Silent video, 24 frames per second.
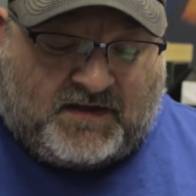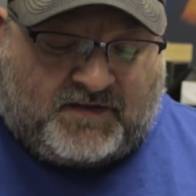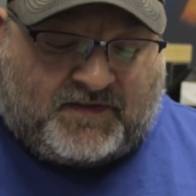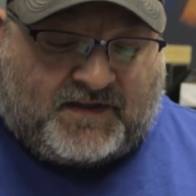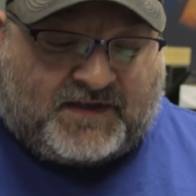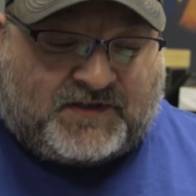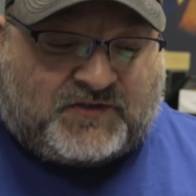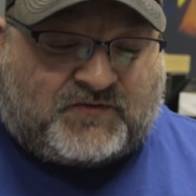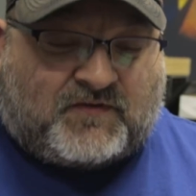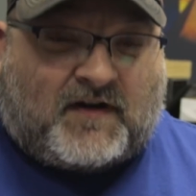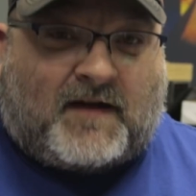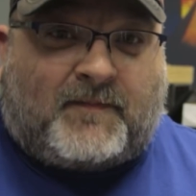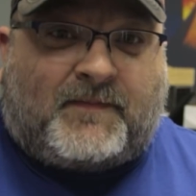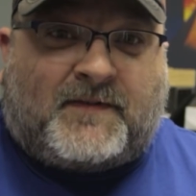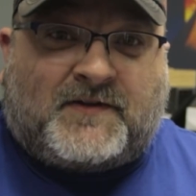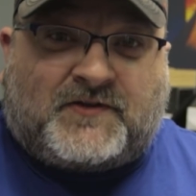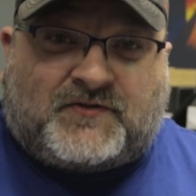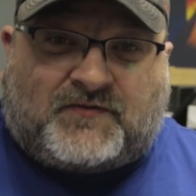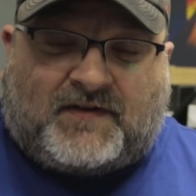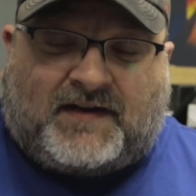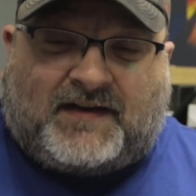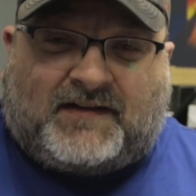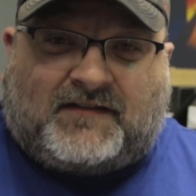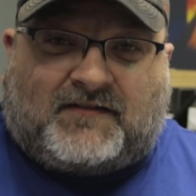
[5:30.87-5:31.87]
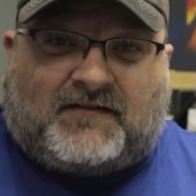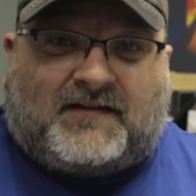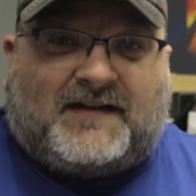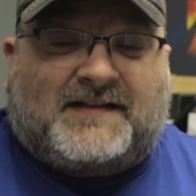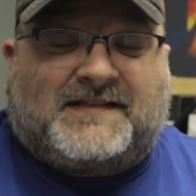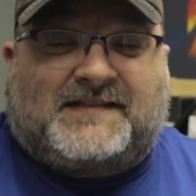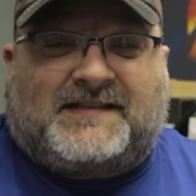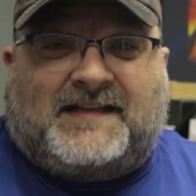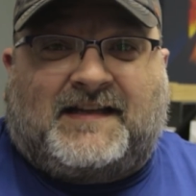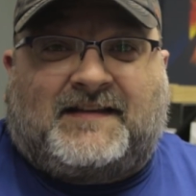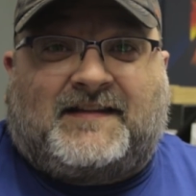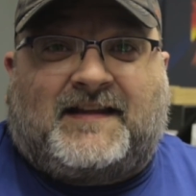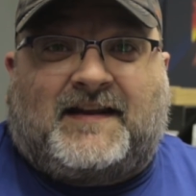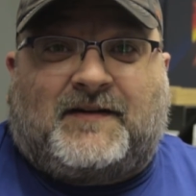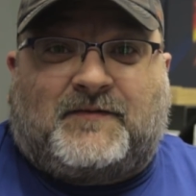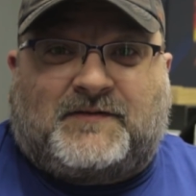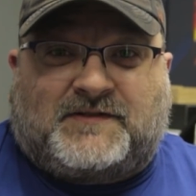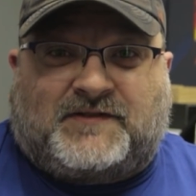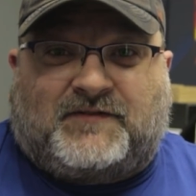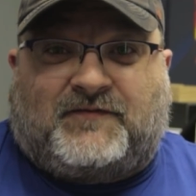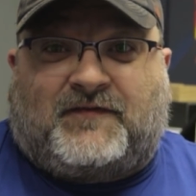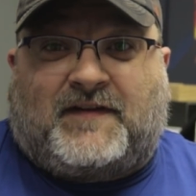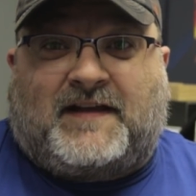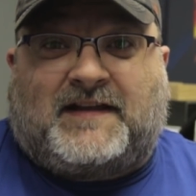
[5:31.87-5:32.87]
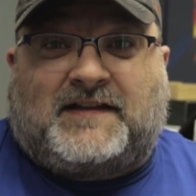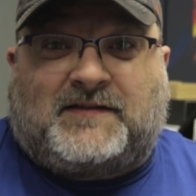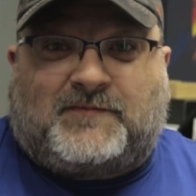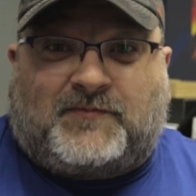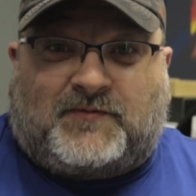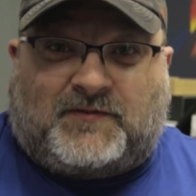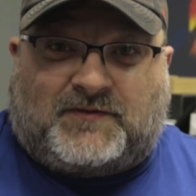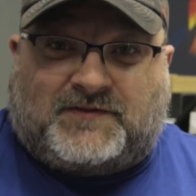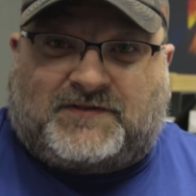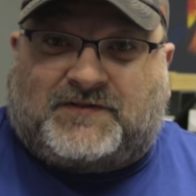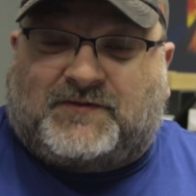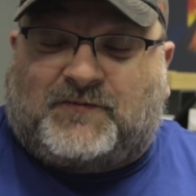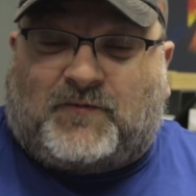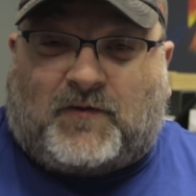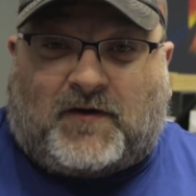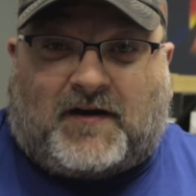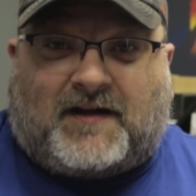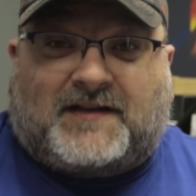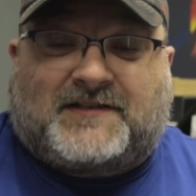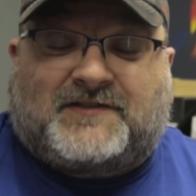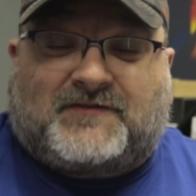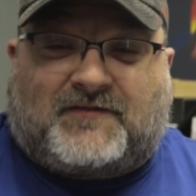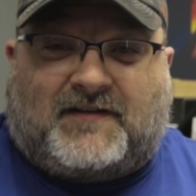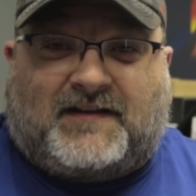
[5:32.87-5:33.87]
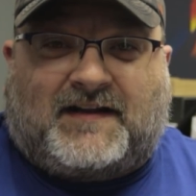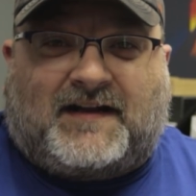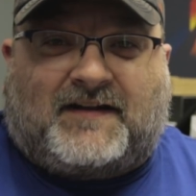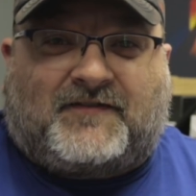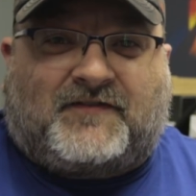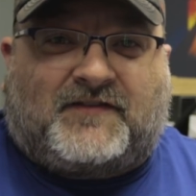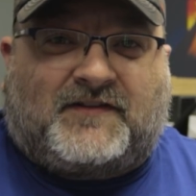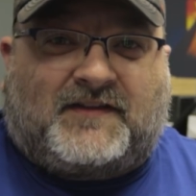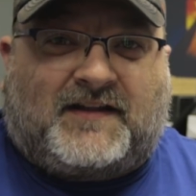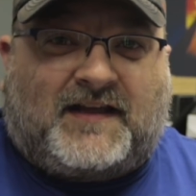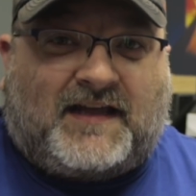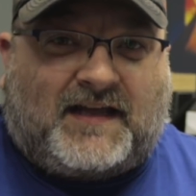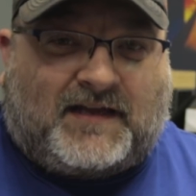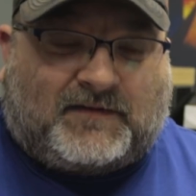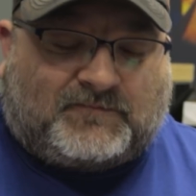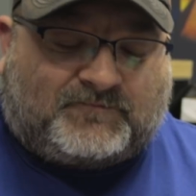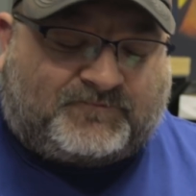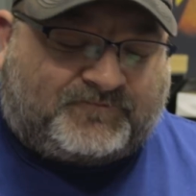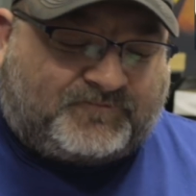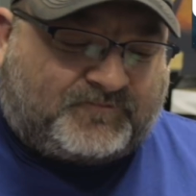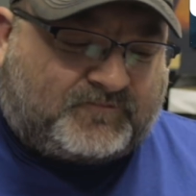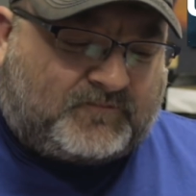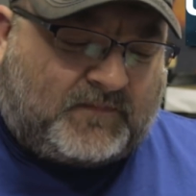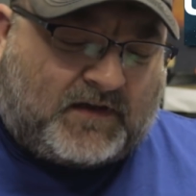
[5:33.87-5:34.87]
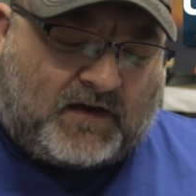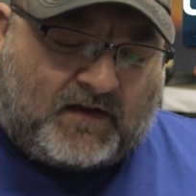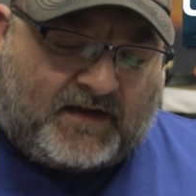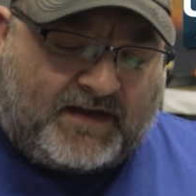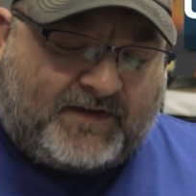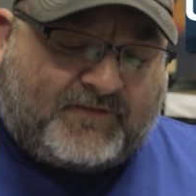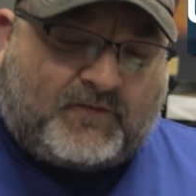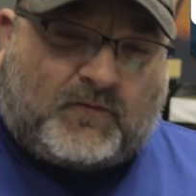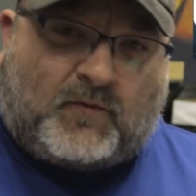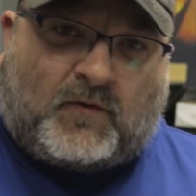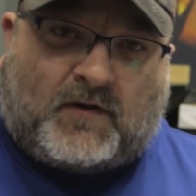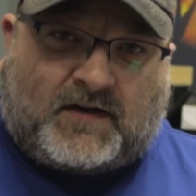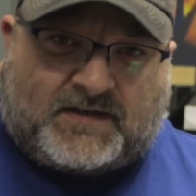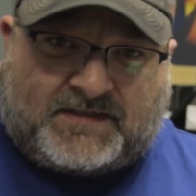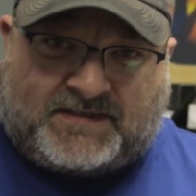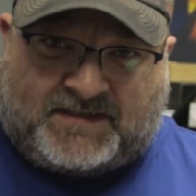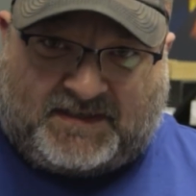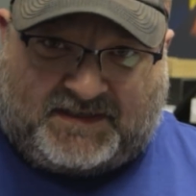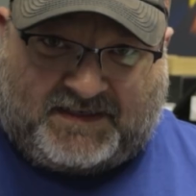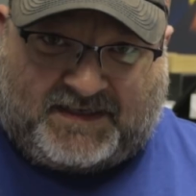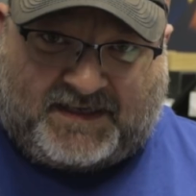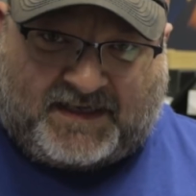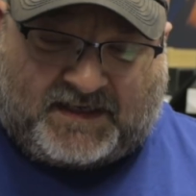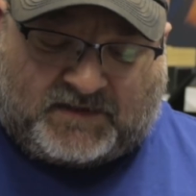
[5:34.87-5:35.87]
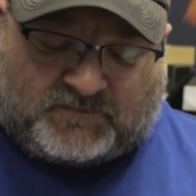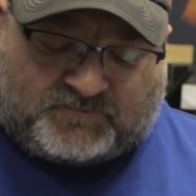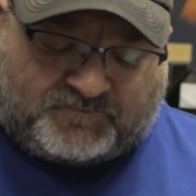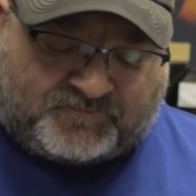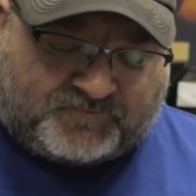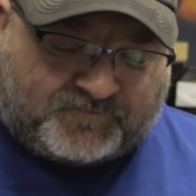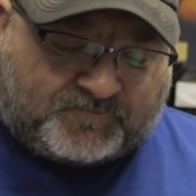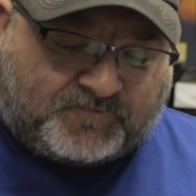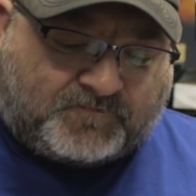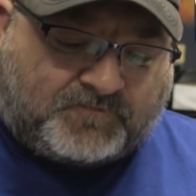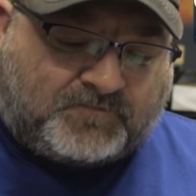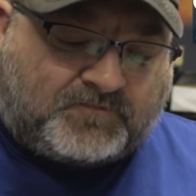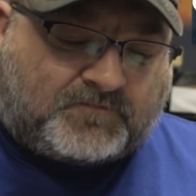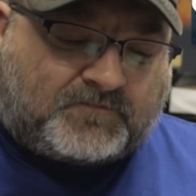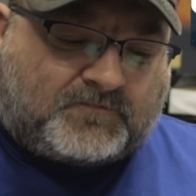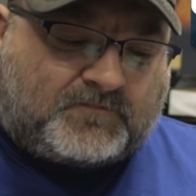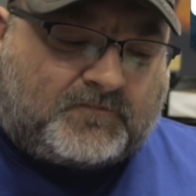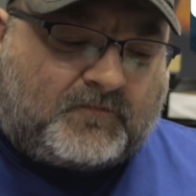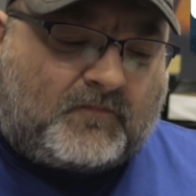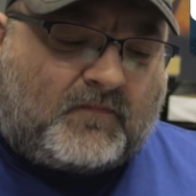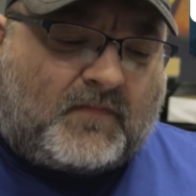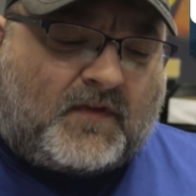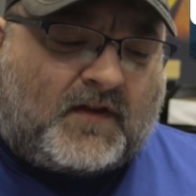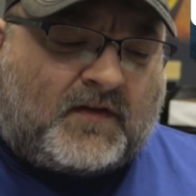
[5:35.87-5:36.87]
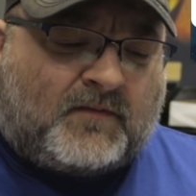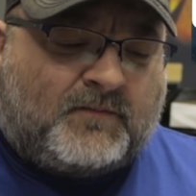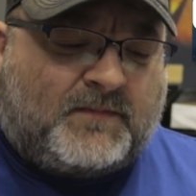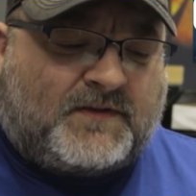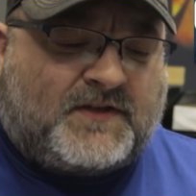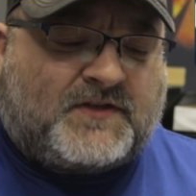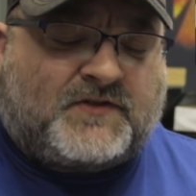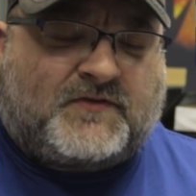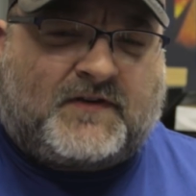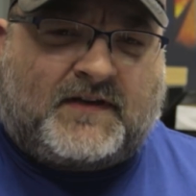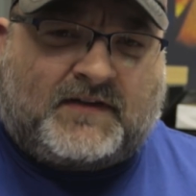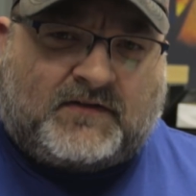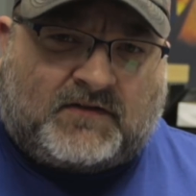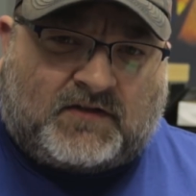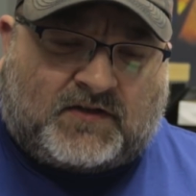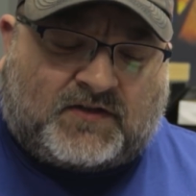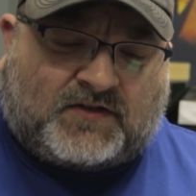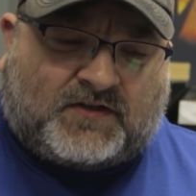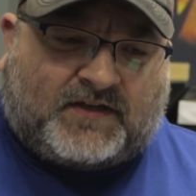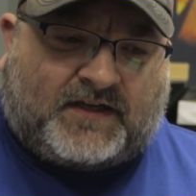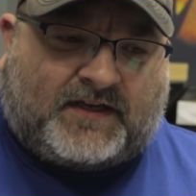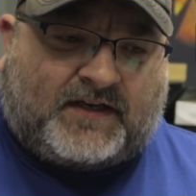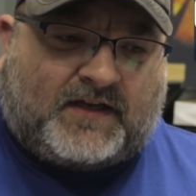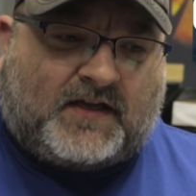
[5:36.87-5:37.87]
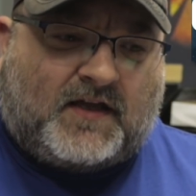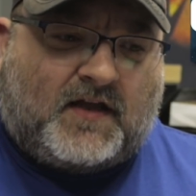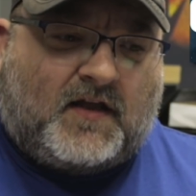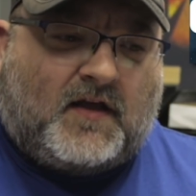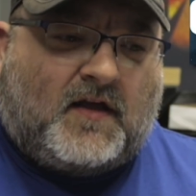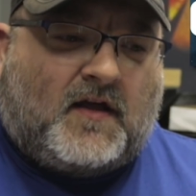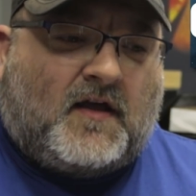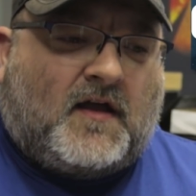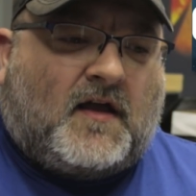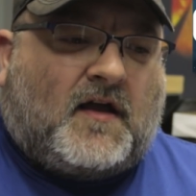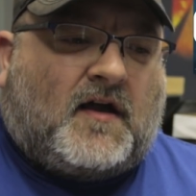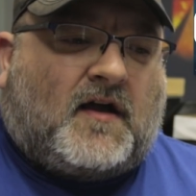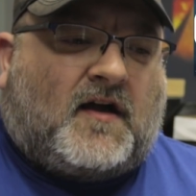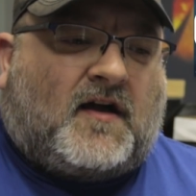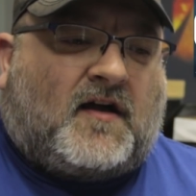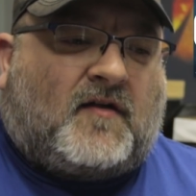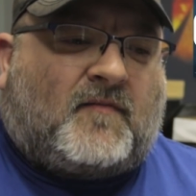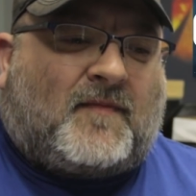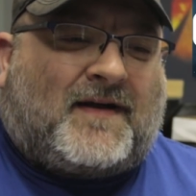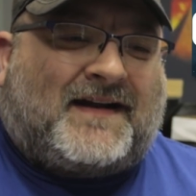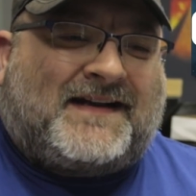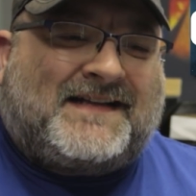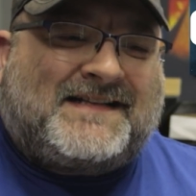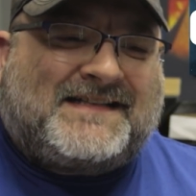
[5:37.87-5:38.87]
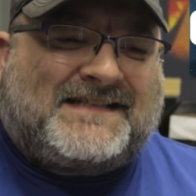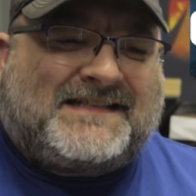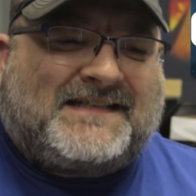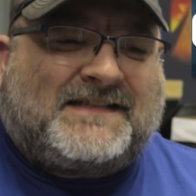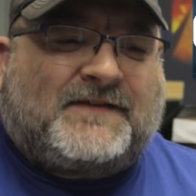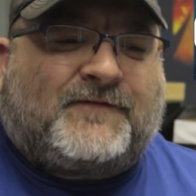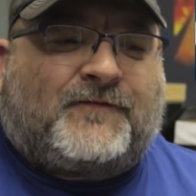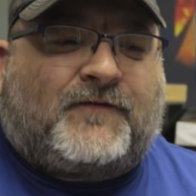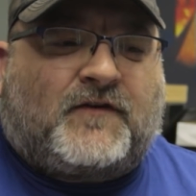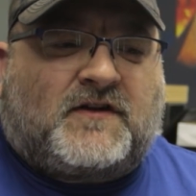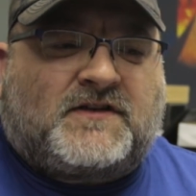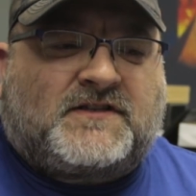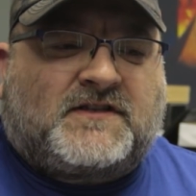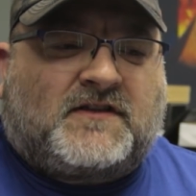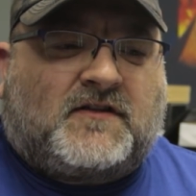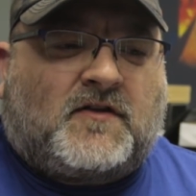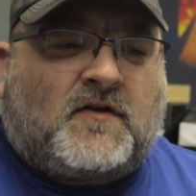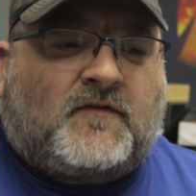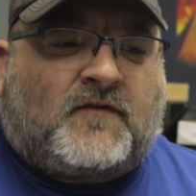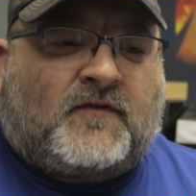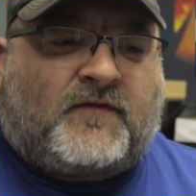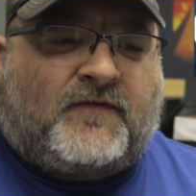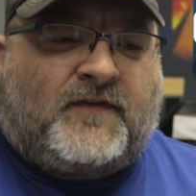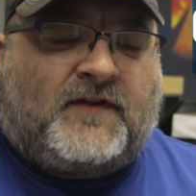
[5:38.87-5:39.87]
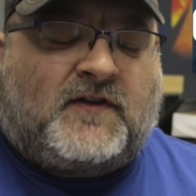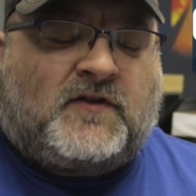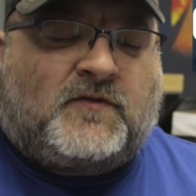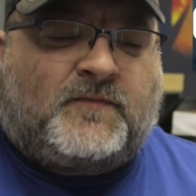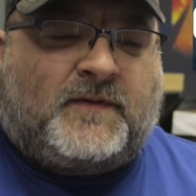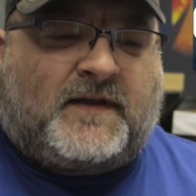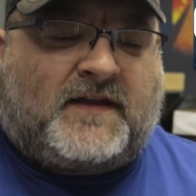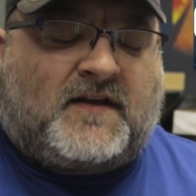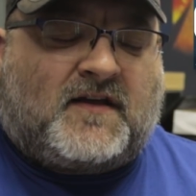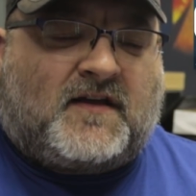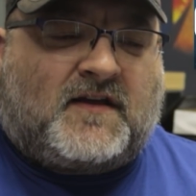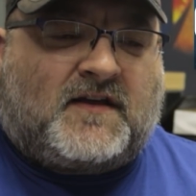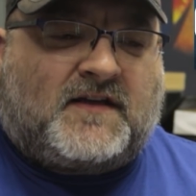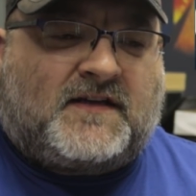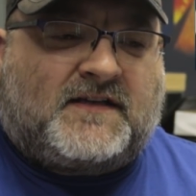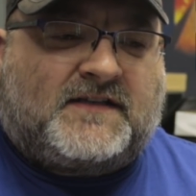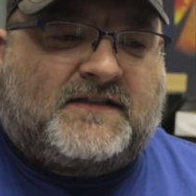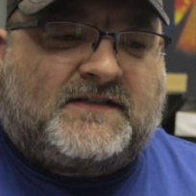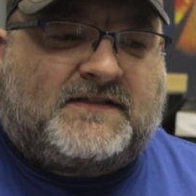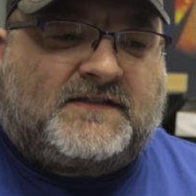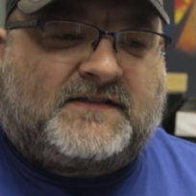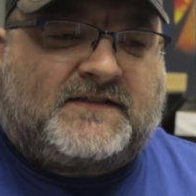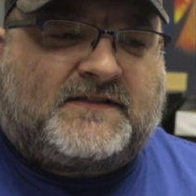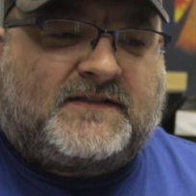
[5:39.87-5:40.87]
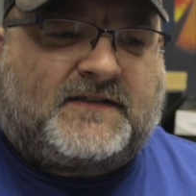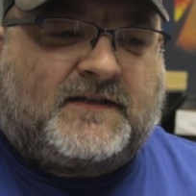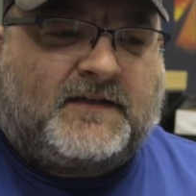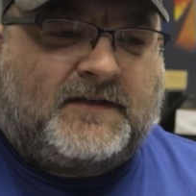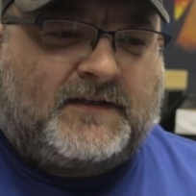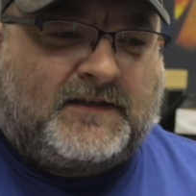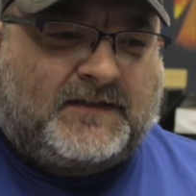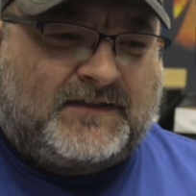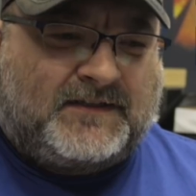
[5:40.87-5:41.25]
They dropped the trailer and said that it was available to watch right after the game. Now, I haven't watched it yet, but the trailer looked good. I didn't see the first Cloverfield because